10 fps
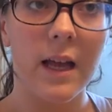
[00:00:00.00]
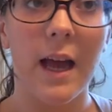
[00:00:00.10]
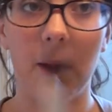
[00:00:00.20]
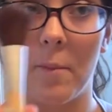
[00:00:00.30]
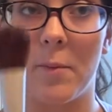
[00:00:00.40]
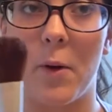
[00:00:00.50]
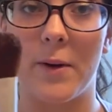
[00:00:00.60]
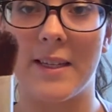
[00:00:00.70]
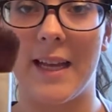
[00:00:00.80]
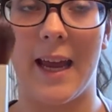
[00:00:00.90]
I'm
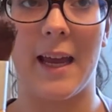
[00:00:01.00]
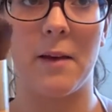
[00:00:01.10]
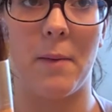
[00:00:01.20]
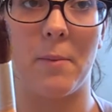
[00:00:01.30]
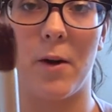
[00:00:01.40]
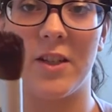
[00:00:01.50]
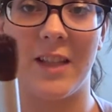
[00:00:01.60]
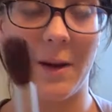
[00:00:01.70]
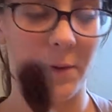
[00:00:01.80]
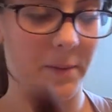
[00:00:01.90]
going to take my brush
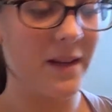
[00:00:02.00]
that I want to be